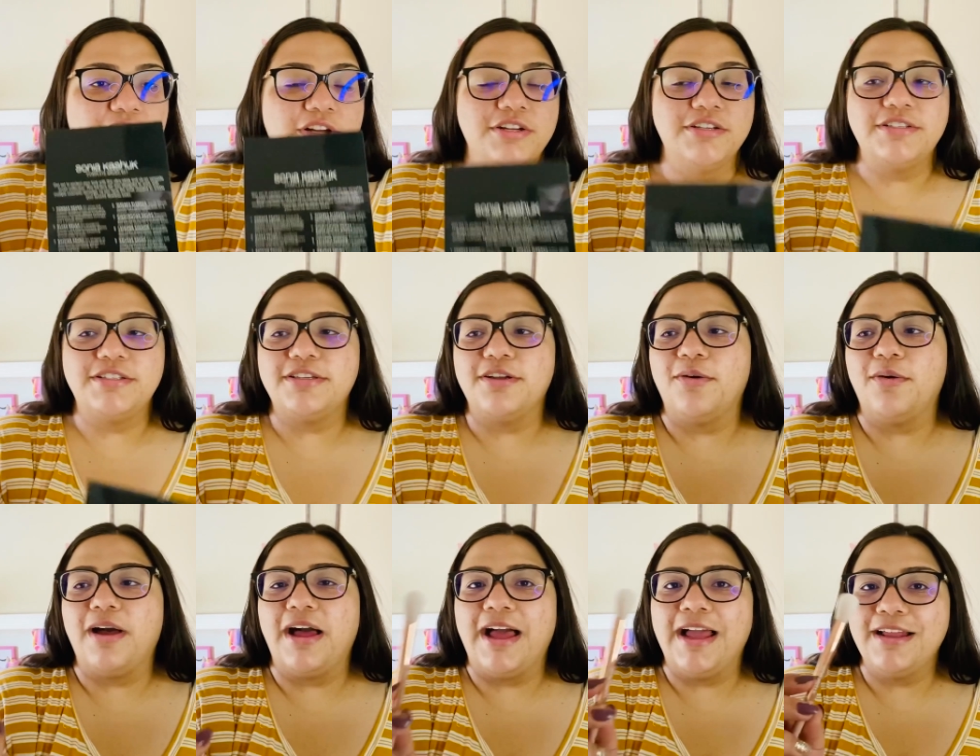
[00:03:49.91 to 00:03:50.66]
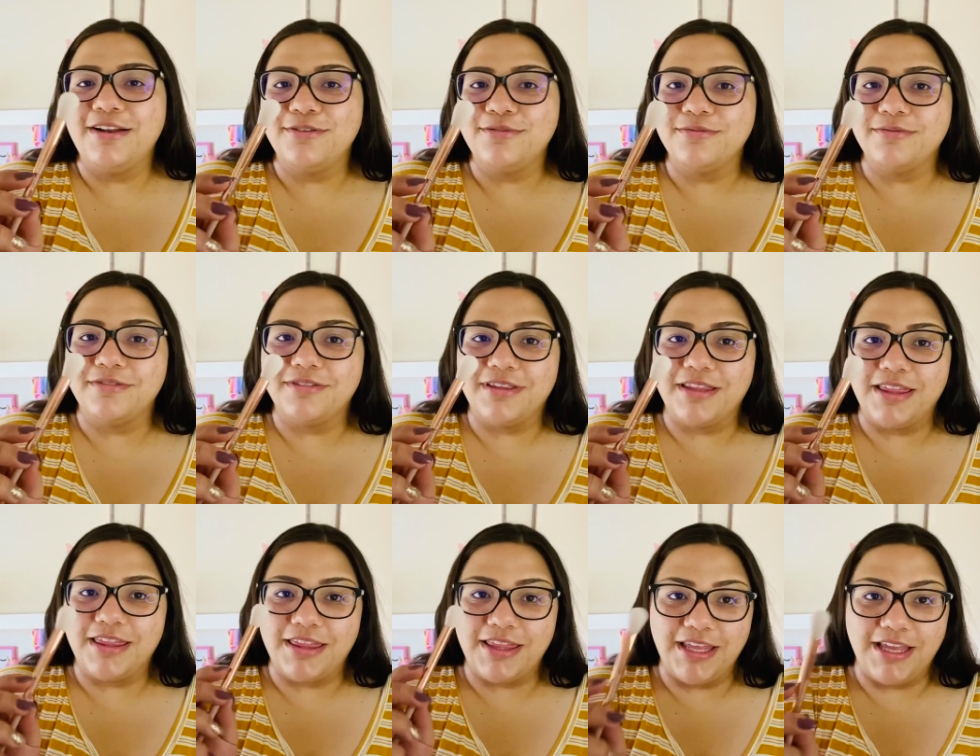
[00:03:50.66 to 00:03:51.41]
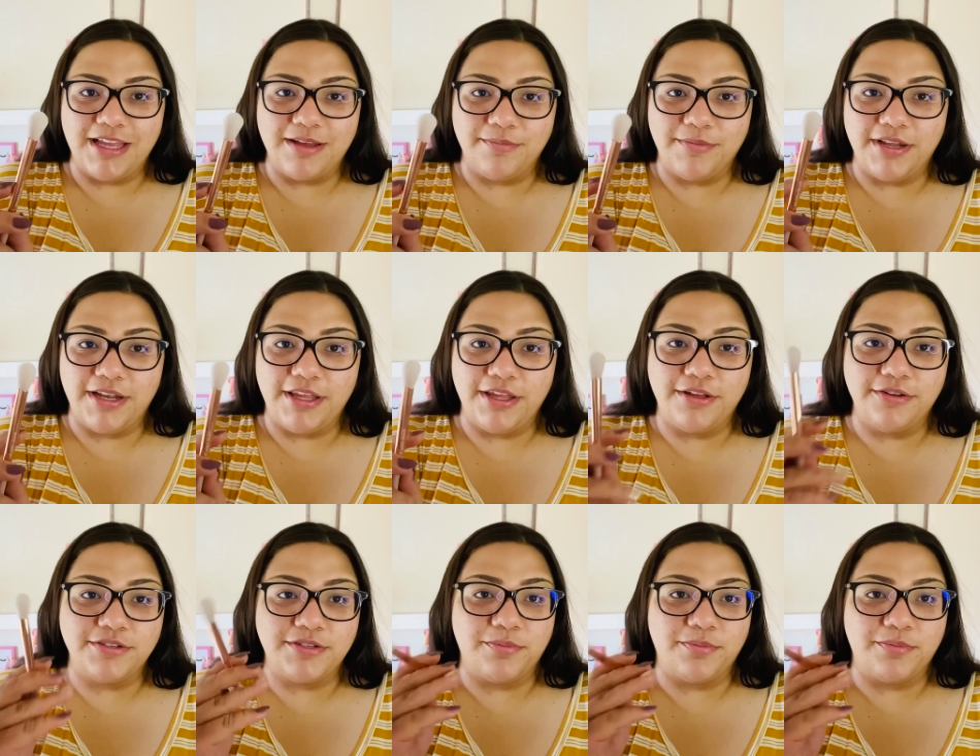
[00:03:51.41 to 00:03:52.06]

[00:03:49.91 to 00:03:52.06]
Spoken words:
So I don't think I'm going to use